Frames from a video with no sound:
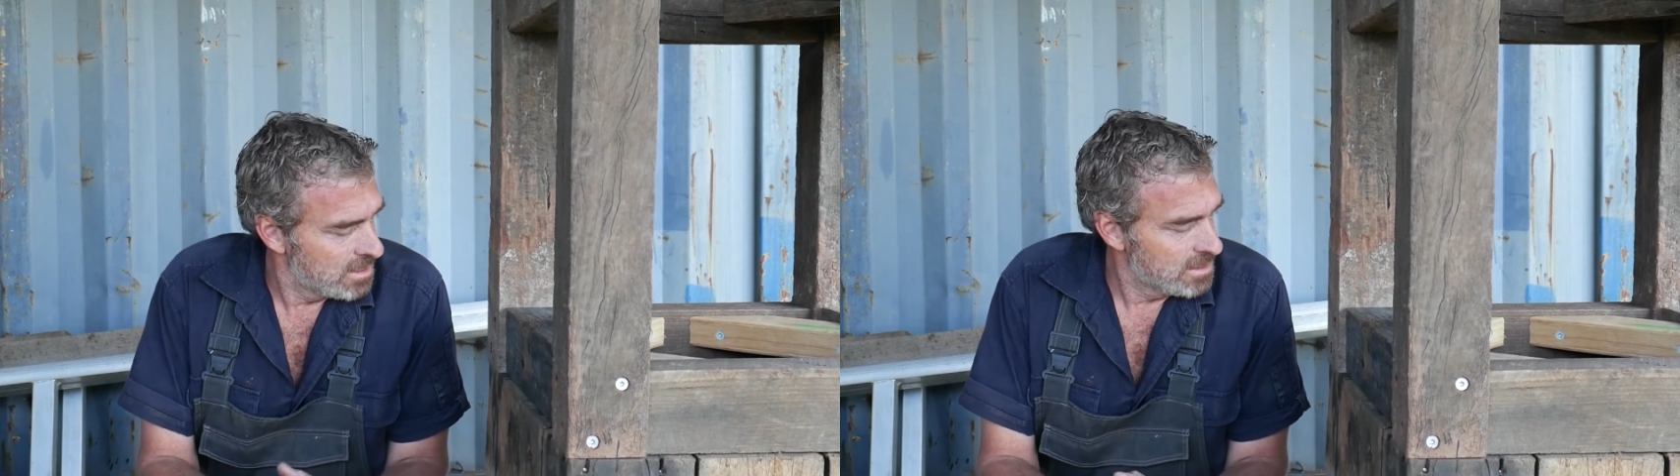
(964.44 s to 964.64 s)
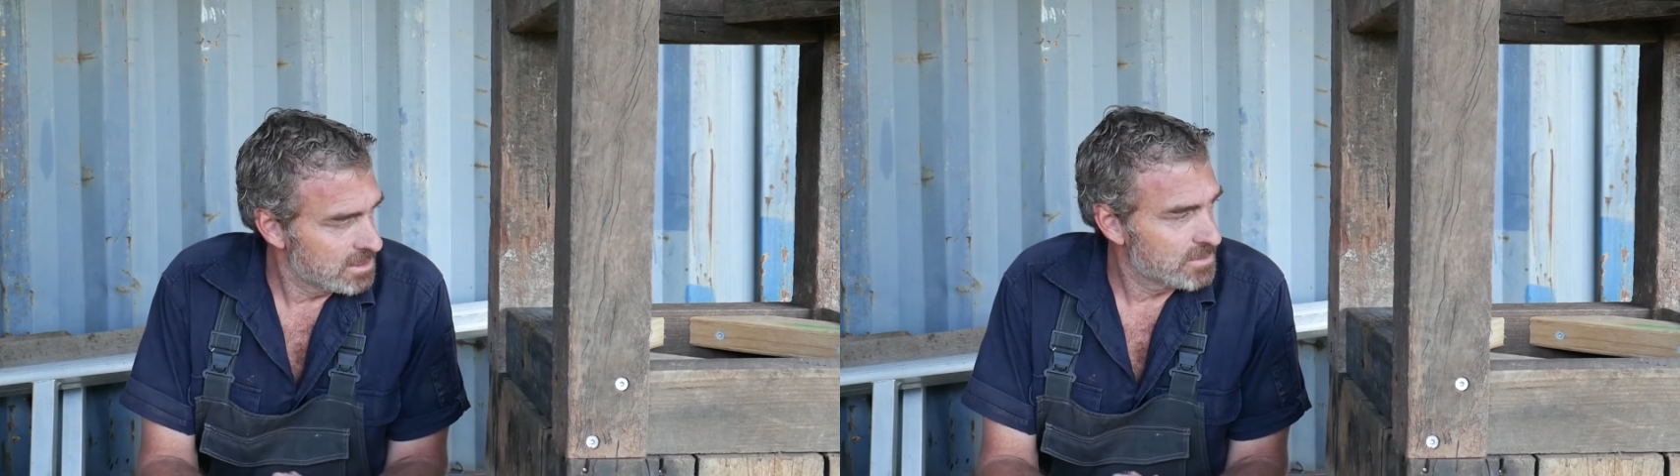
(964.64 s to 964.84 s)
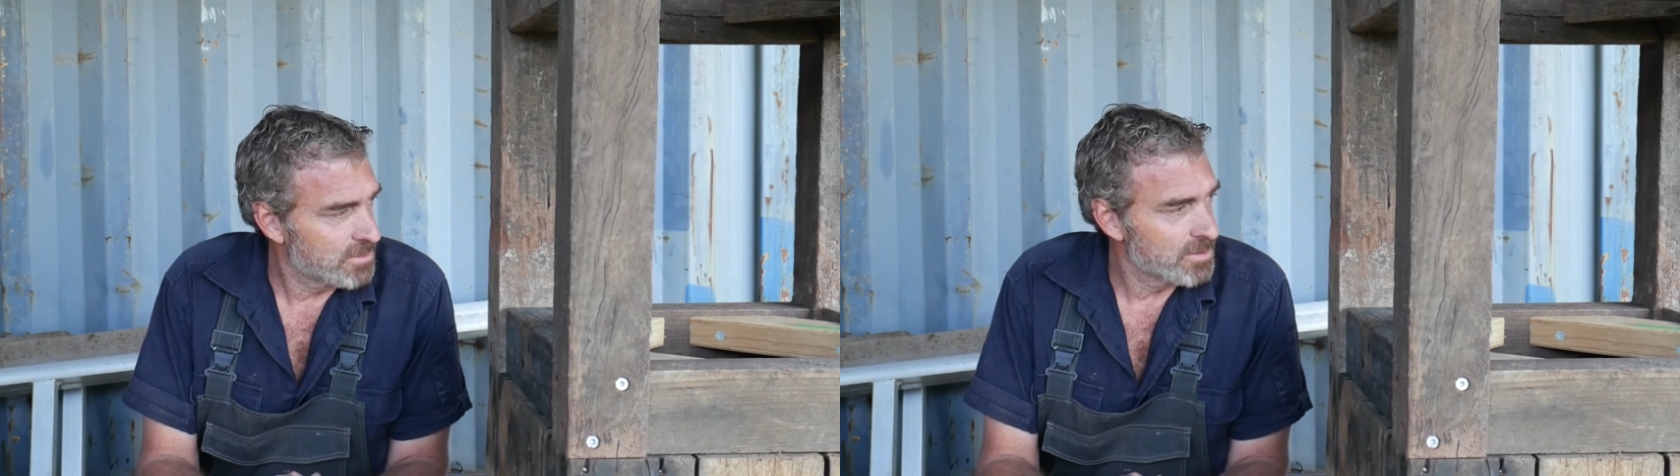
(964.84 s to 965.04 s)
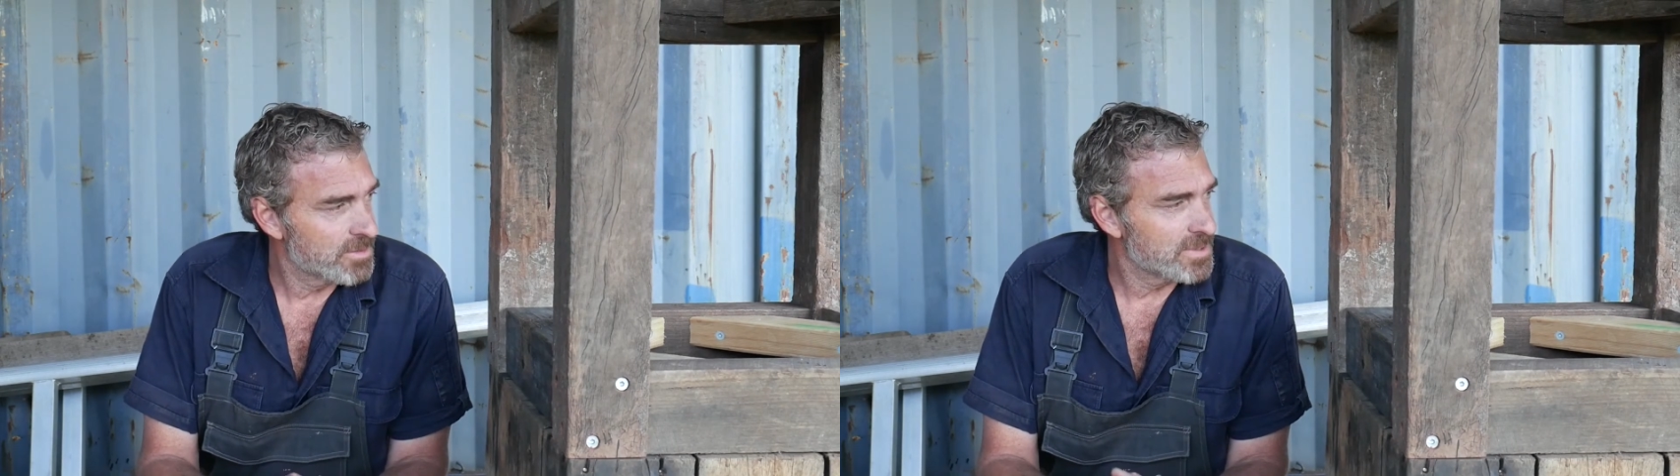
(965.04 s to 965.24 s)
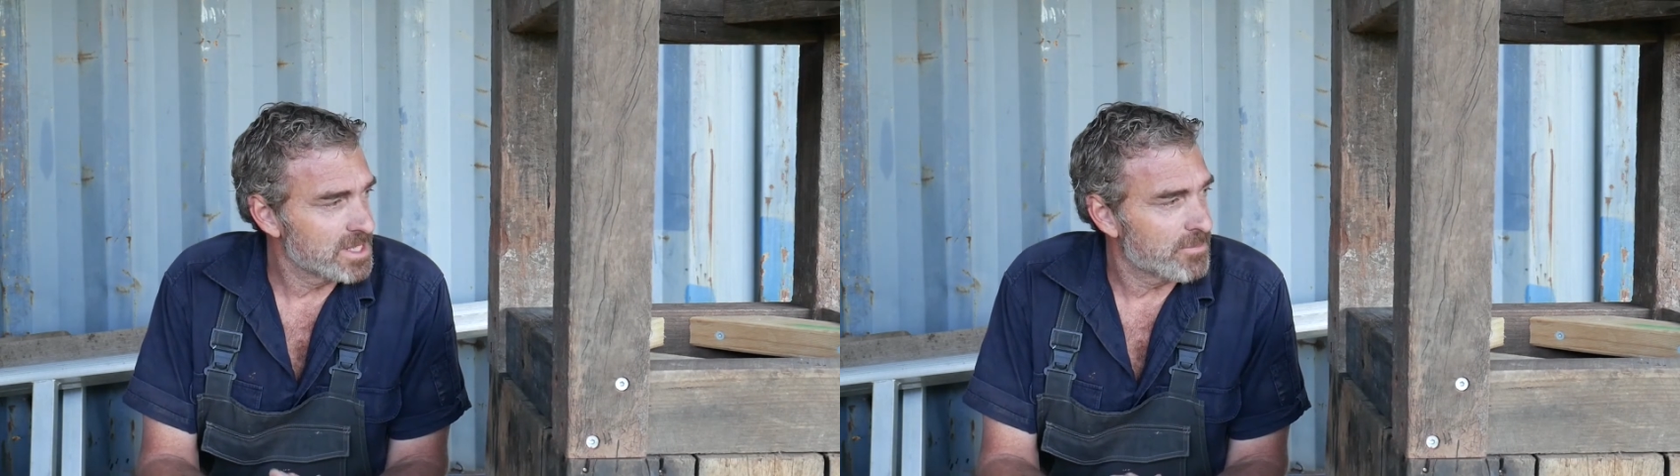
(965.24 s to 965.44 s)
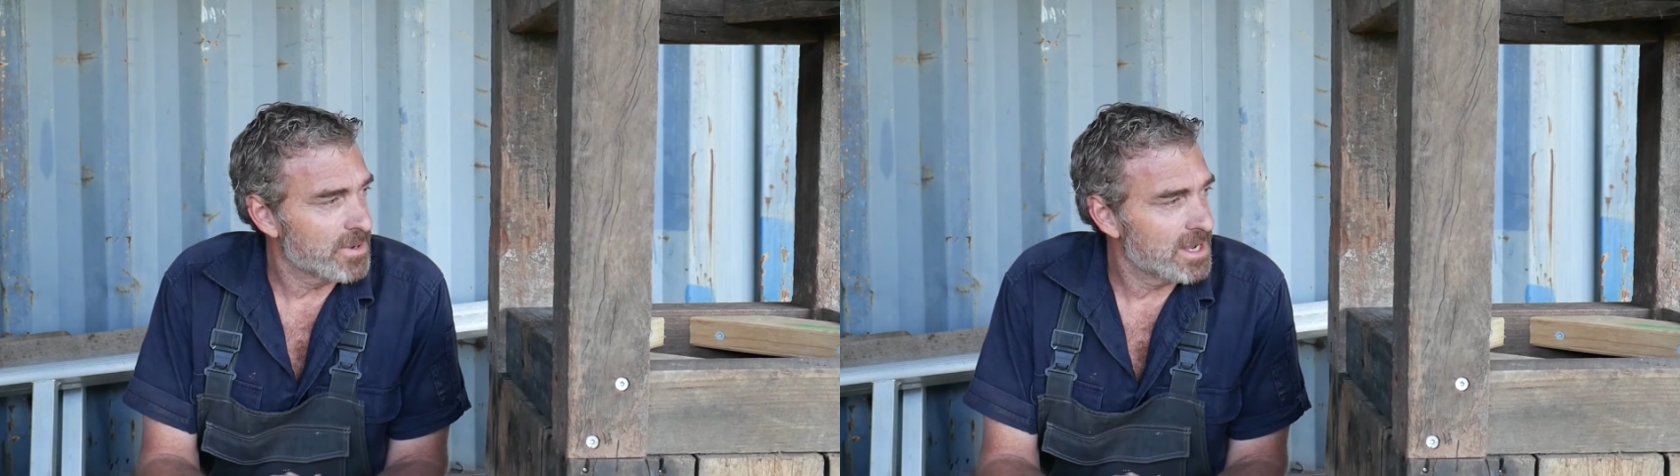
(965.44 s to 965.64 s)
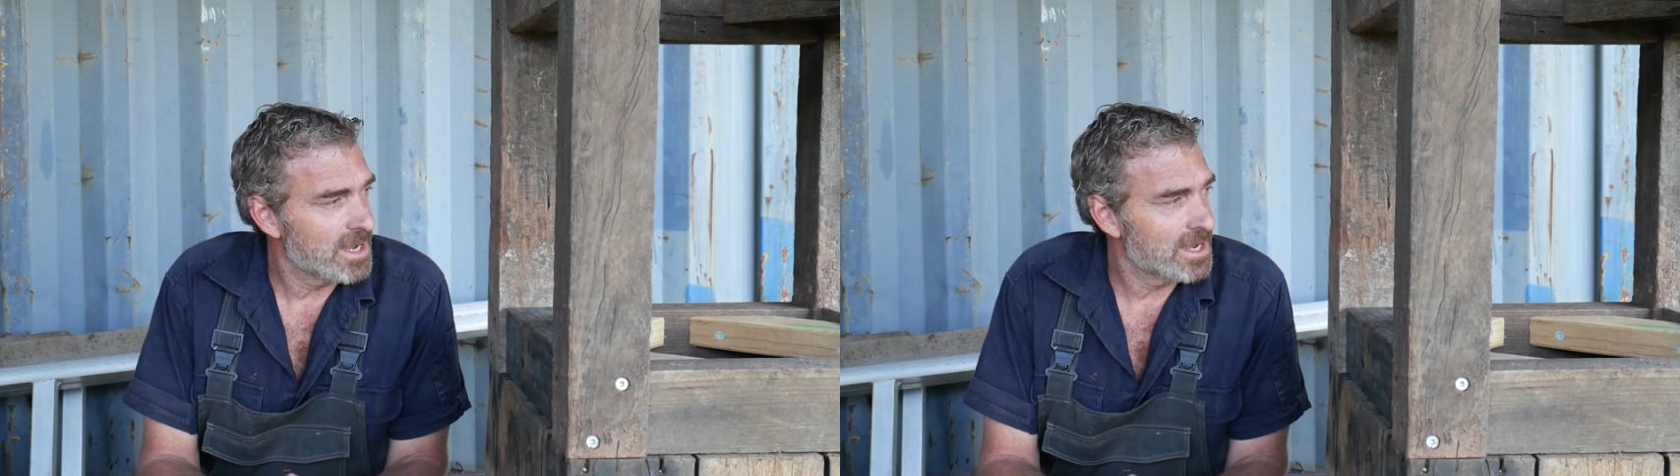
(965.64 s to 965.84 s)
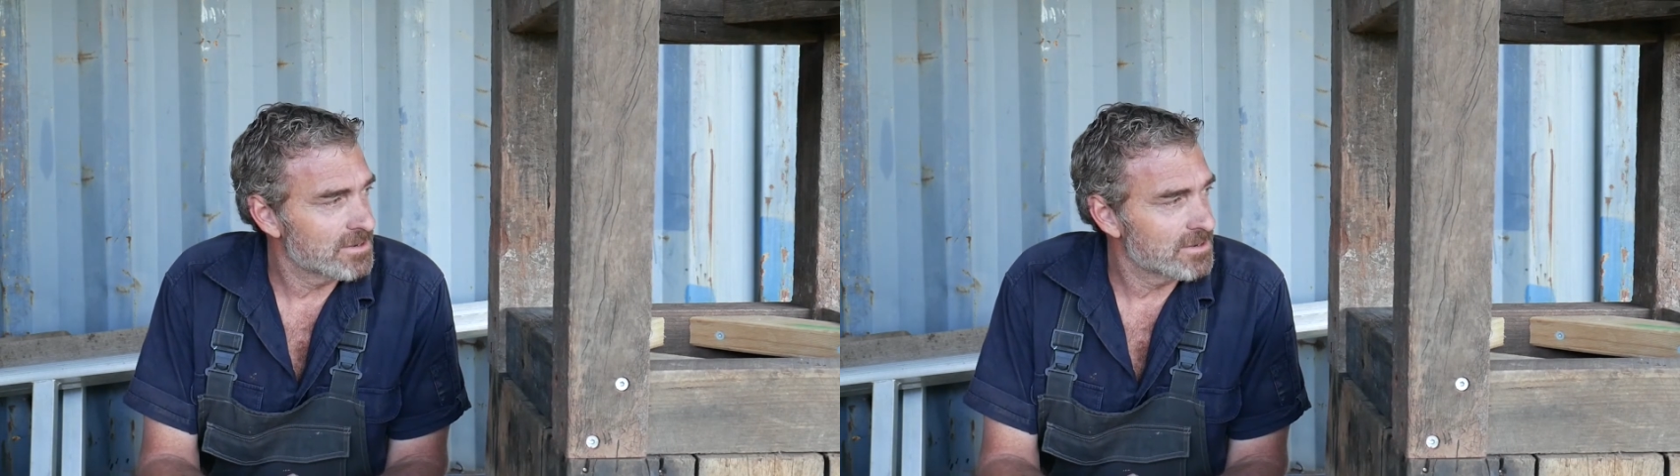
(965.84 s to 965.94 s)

This is probably the part